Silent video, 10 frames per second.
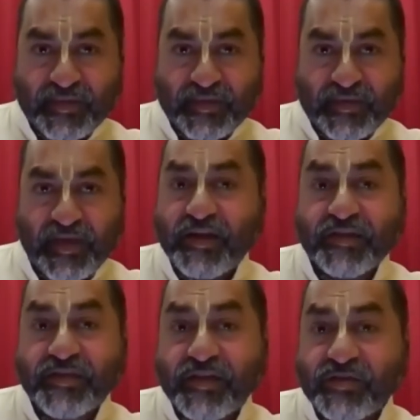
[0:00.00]
He
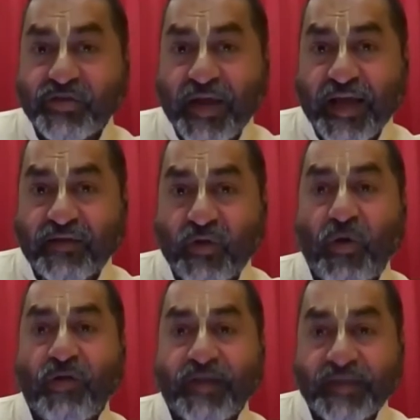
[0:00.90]
doesn't interact
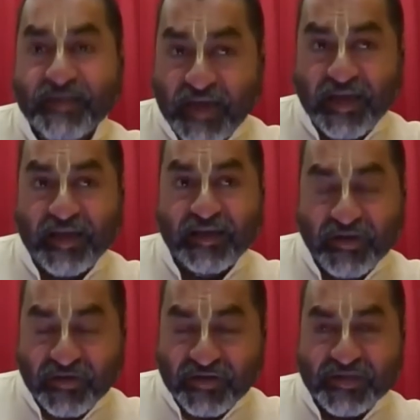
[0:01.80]
always saying,
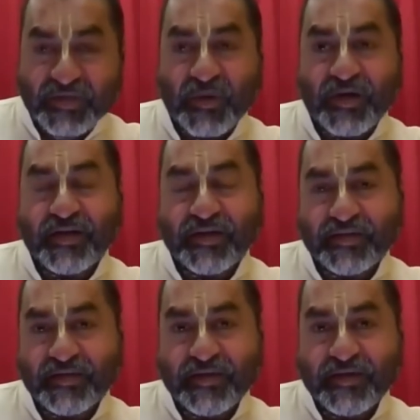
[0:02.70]
this is what it
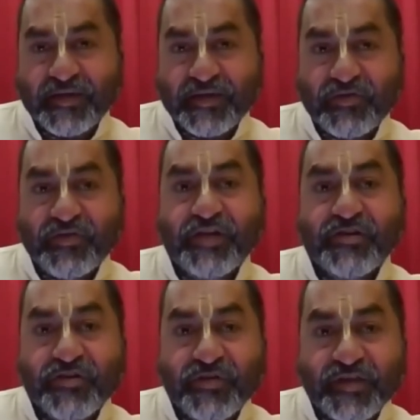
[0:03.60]
is. You need to
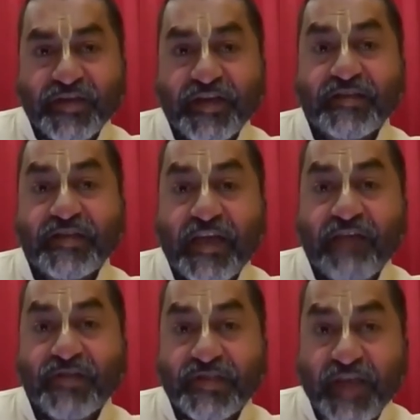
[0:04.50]
do this. He doesn't
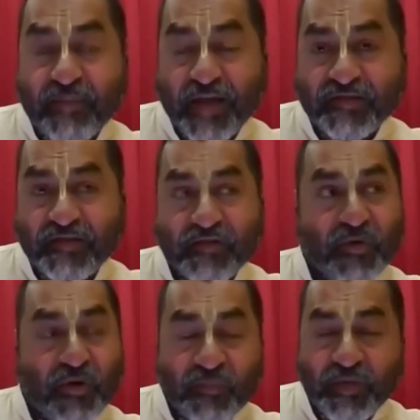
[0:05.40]
give the same answer to
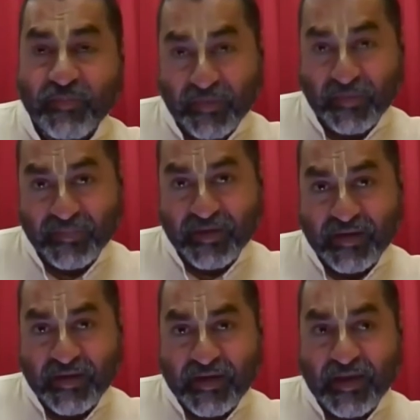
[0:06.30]
all people.
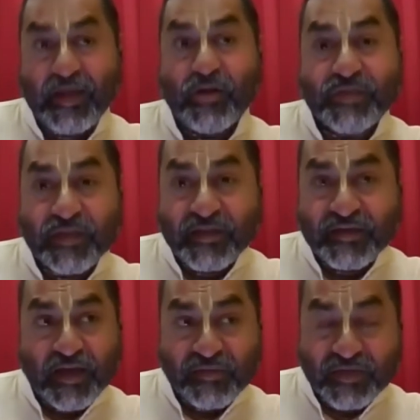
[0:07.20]
He looks at the
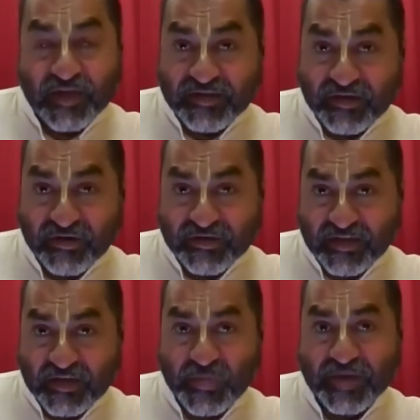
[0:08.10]
circumstance, he looks
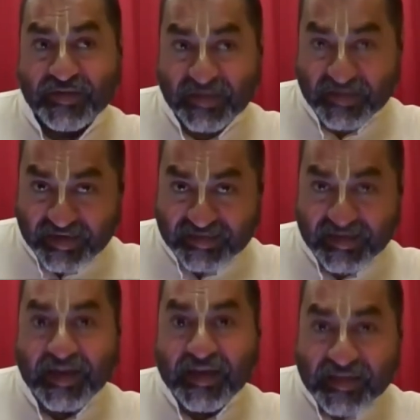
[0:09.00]
at this person and says,
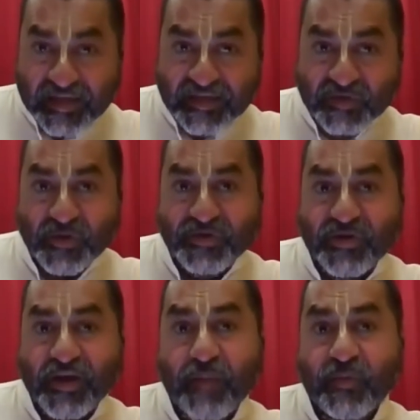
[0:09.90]
this is what
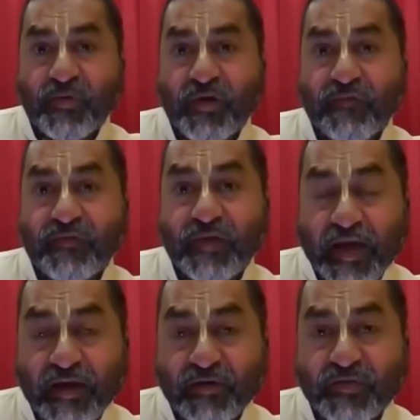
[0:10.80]
you're capable of
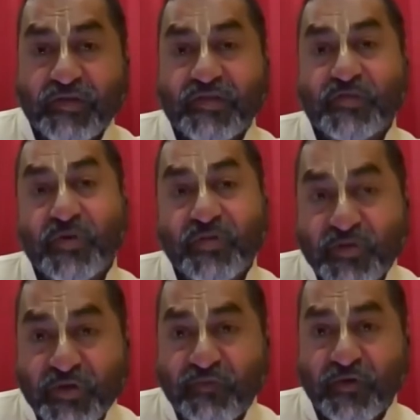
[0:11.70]
now, this is what you
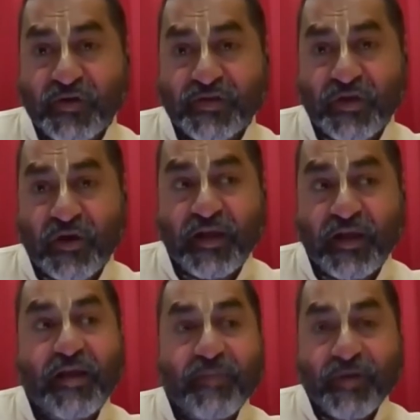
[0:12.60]
should focus on,
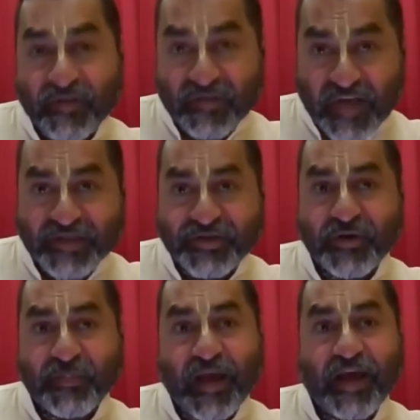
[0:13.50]
because that's
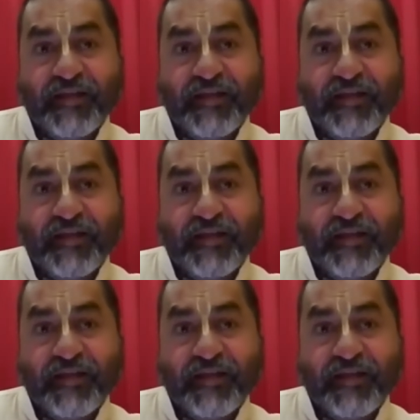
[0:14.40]
your path.